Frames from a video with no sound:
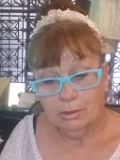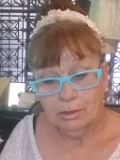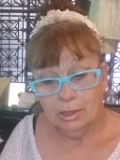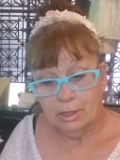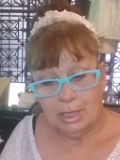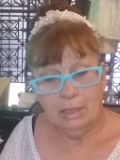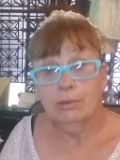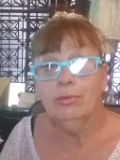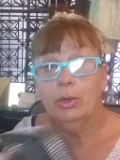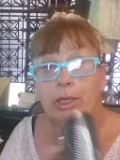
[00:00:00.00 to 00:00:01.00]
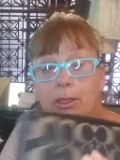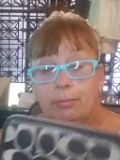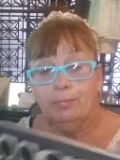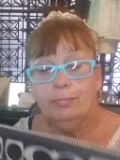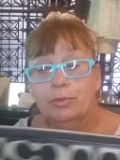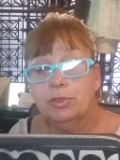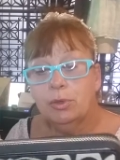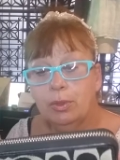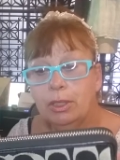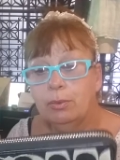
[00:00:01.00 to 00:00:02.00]
you can't avoid it.
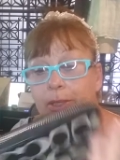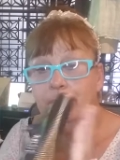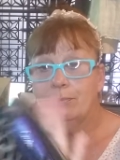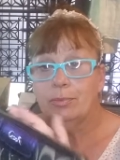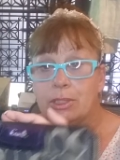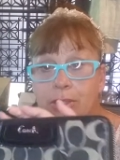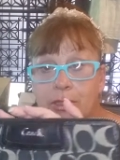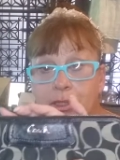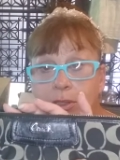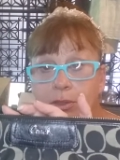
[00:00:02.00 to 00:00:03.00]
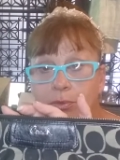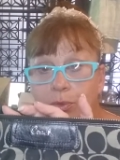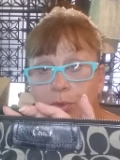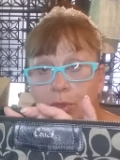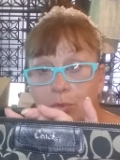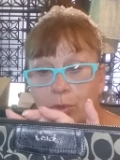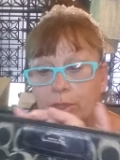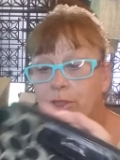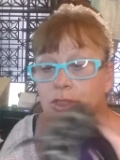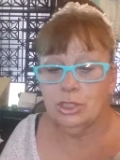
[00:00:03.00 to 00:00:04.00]
So anyway, this is still in, in
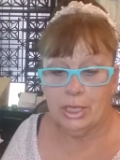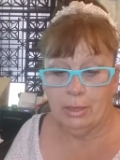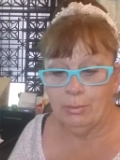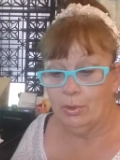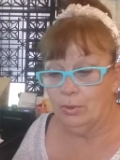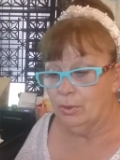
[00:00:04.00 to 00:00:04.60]
really good shape.